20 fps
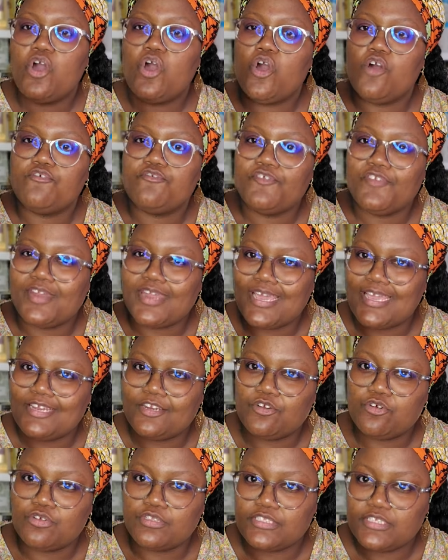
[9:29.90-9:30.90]
of nine
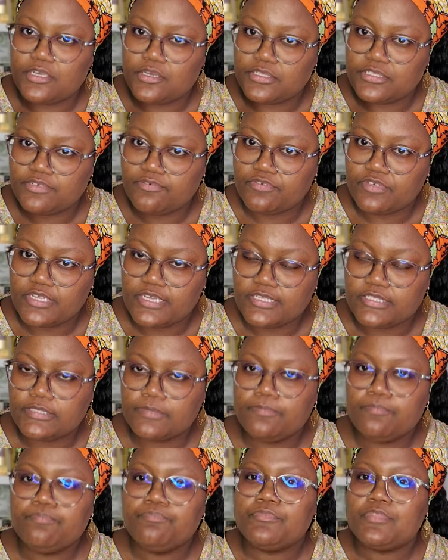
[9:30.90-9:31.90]
consecutive days.
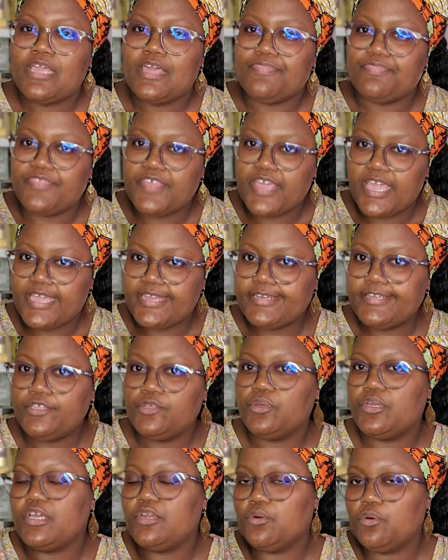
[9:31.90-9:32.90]
And then
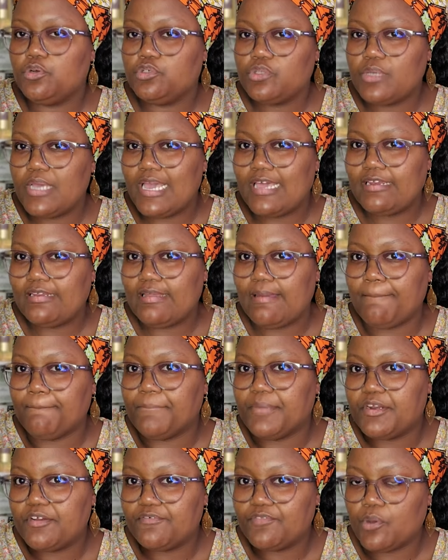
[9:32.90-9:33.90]
you can also add a
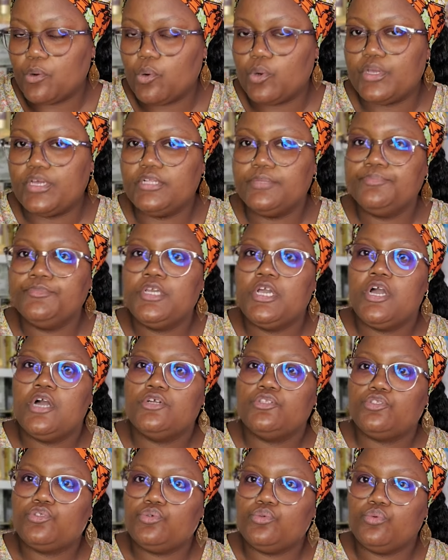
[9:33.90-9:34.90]
bit of the oil
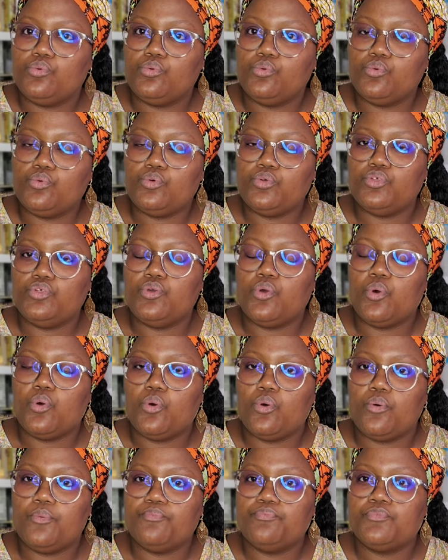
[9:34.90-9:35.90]
to
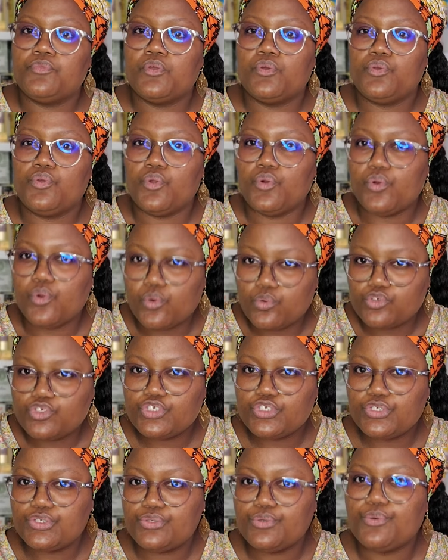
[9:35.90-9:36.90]
your
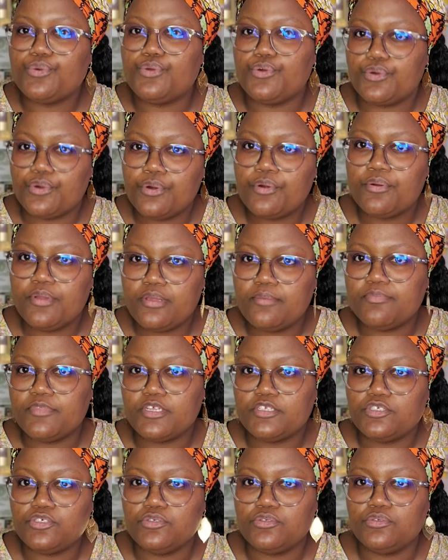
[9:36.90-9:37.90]
lotion or your cream
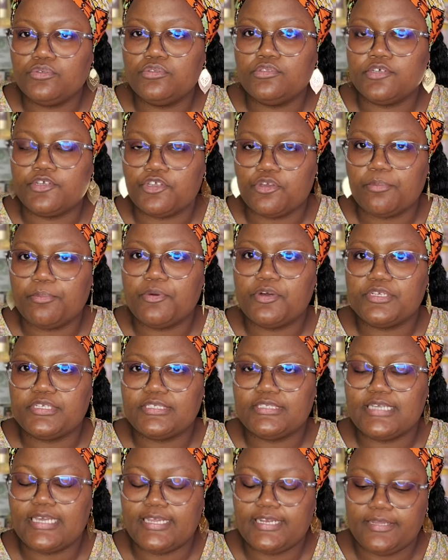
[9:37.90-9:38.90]
that you use on your body
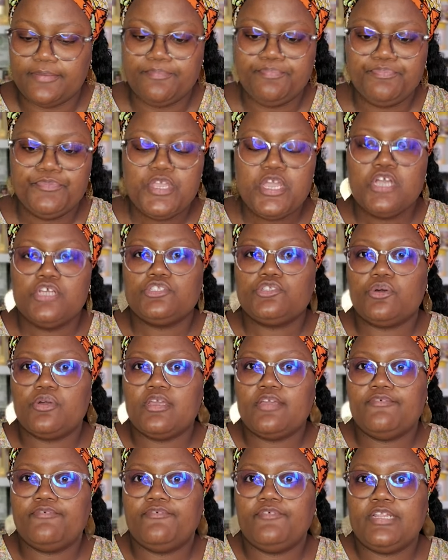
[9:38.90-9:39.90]
daily. So
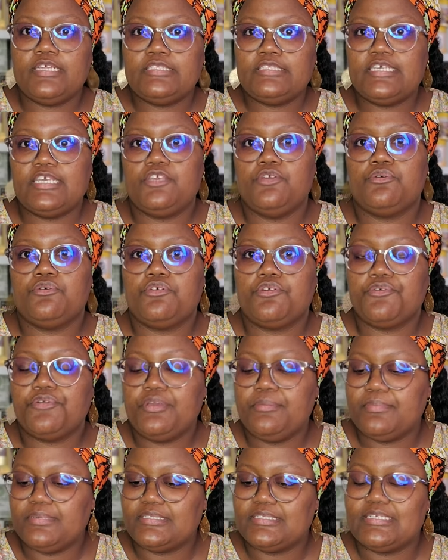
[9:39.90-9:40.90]
if, let's say, your
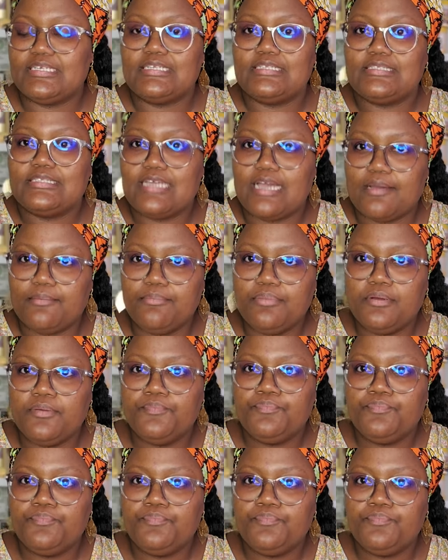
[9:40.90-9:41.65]
cream is in a tub,